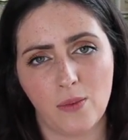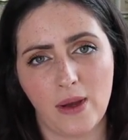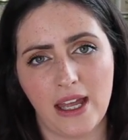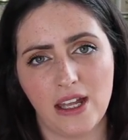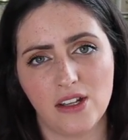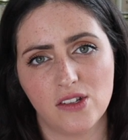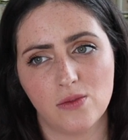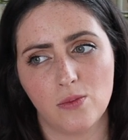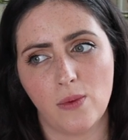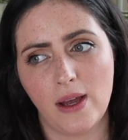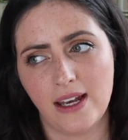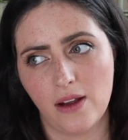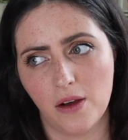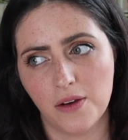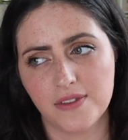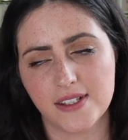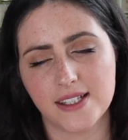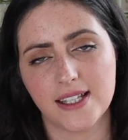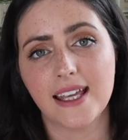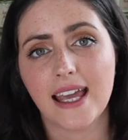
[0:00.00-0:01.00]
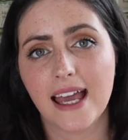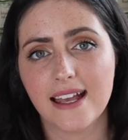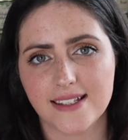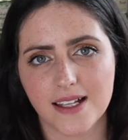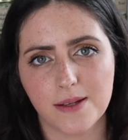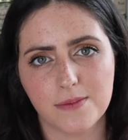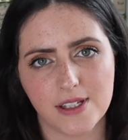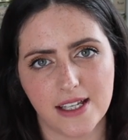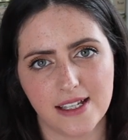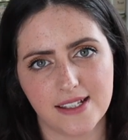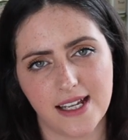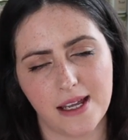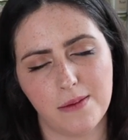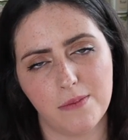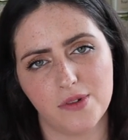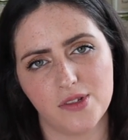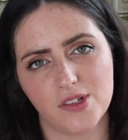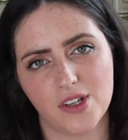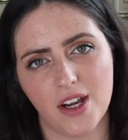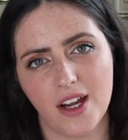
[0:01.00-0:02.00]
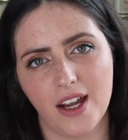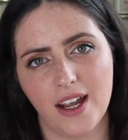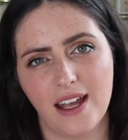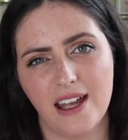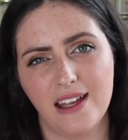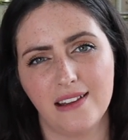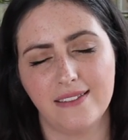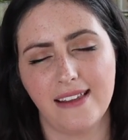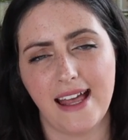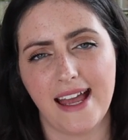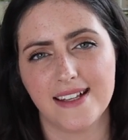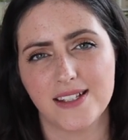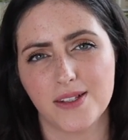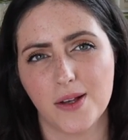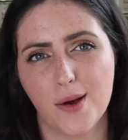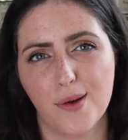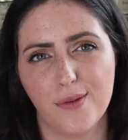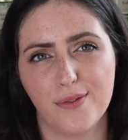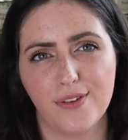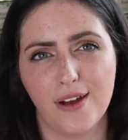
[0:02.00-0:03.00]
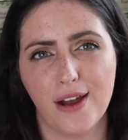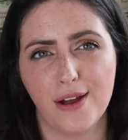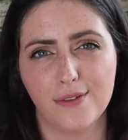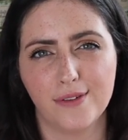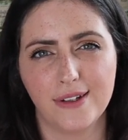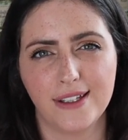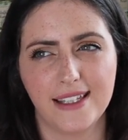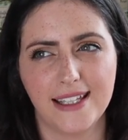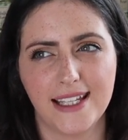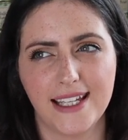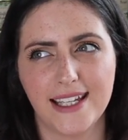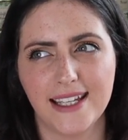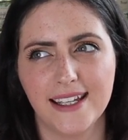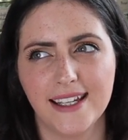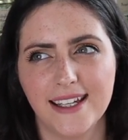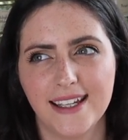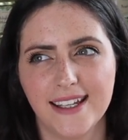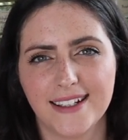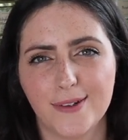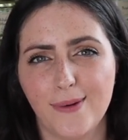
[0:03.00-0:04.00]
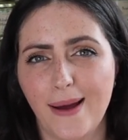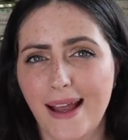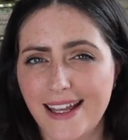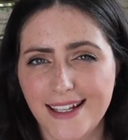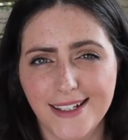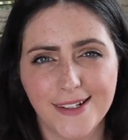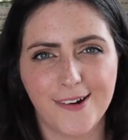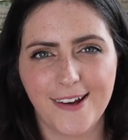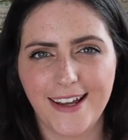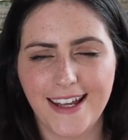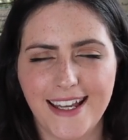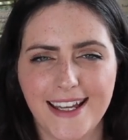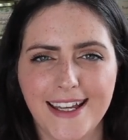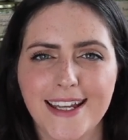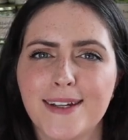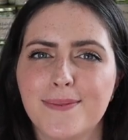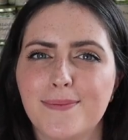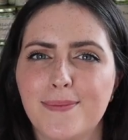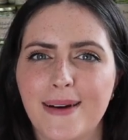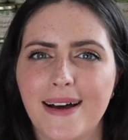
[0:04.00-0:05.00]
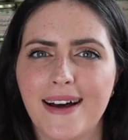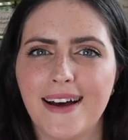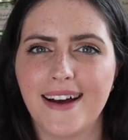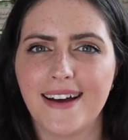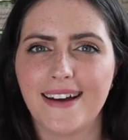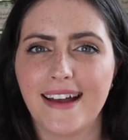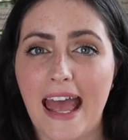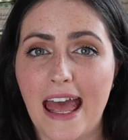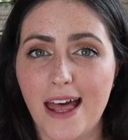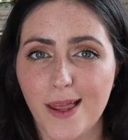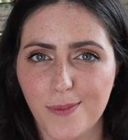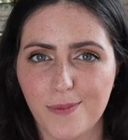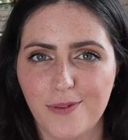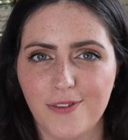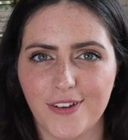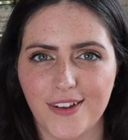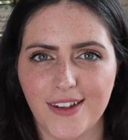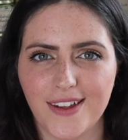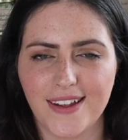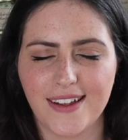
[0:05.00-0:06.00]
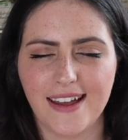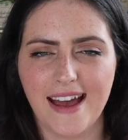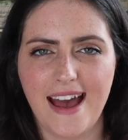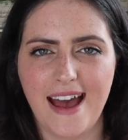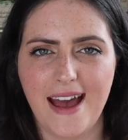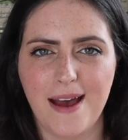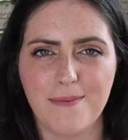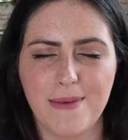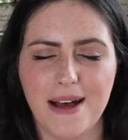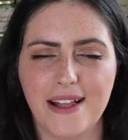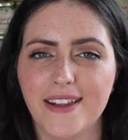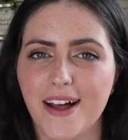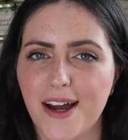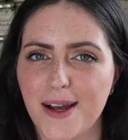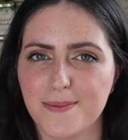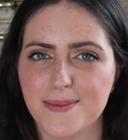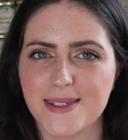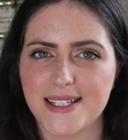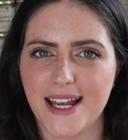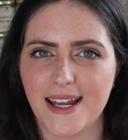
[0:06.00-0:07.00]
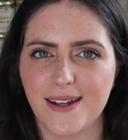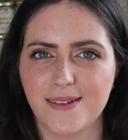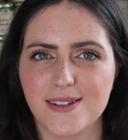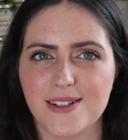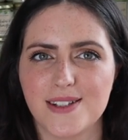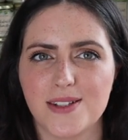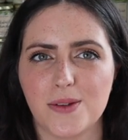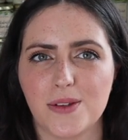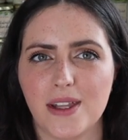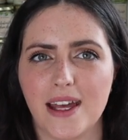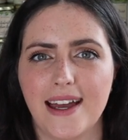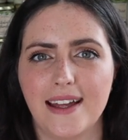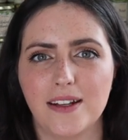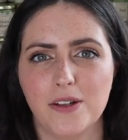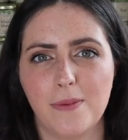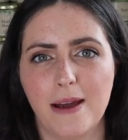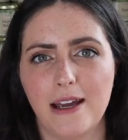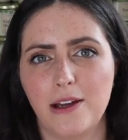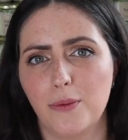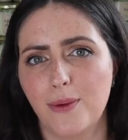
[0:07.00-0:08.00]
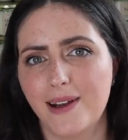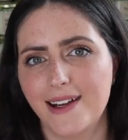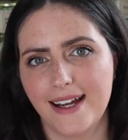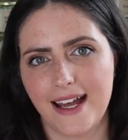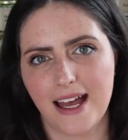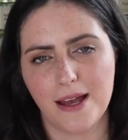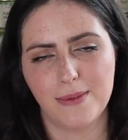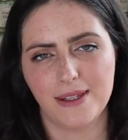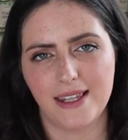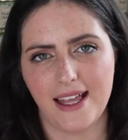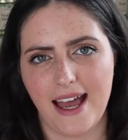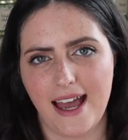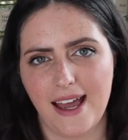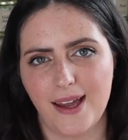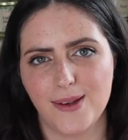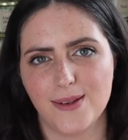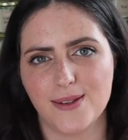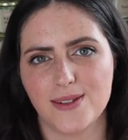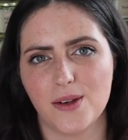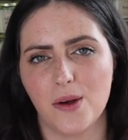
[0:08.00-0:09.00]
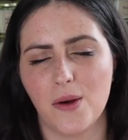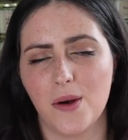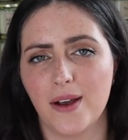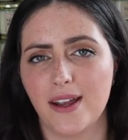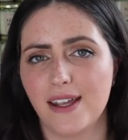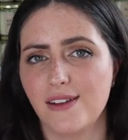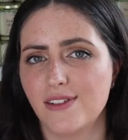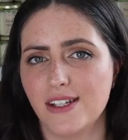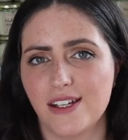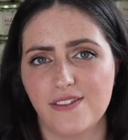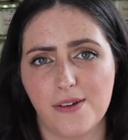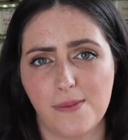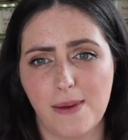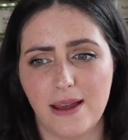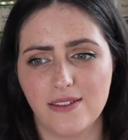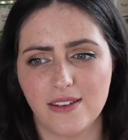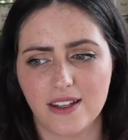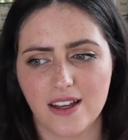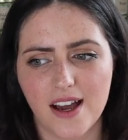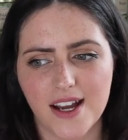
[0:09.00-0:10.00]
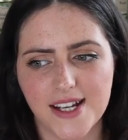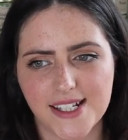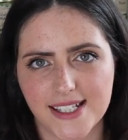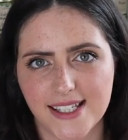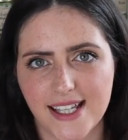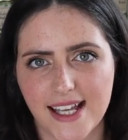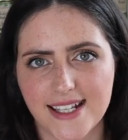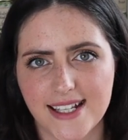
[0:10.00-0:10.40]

which, when it obviously gets up to that temperature, it lets off a really quite annoying but helpful alarm sound, so that no matter where I am in the house, or even if I'm out in the garden